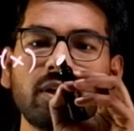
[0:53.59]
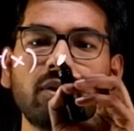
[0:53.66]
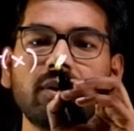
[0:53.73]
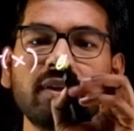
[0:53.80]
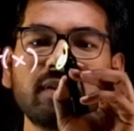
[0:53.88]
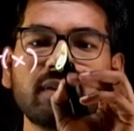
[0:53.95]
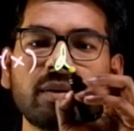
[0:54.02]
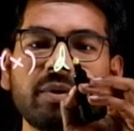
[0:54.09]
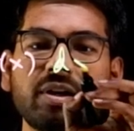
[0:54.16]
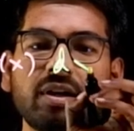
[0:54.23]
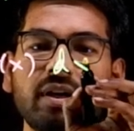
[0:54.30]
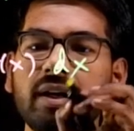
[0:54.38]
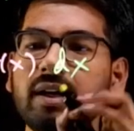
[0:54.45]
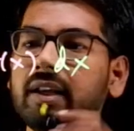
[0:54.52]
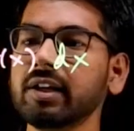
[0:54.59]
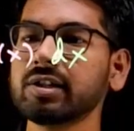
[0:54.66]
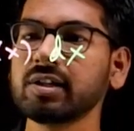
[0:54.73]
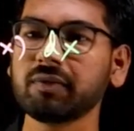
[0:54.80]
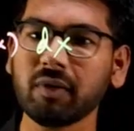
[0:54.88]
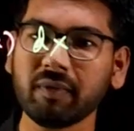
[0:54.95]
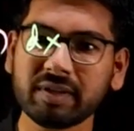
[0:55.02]
a0 is some
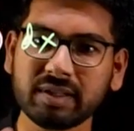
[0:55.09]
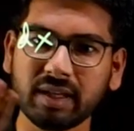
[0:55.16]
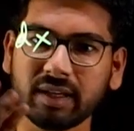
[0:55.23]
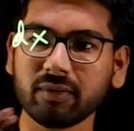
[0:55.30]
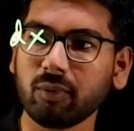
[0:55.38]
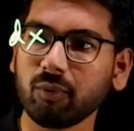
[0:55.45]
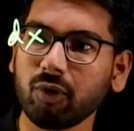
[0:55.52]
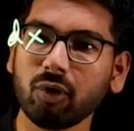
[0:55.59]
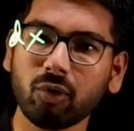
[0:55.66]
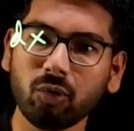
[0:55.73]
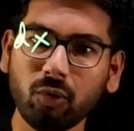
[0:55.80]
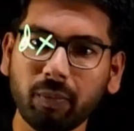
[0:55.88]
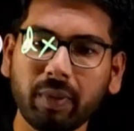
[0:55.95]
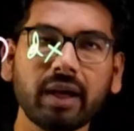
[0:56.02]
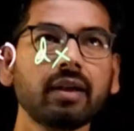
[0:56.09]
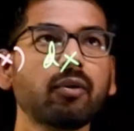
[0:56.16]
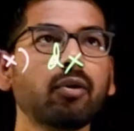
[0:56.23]
integration f of x dx from 0 to 2 pi,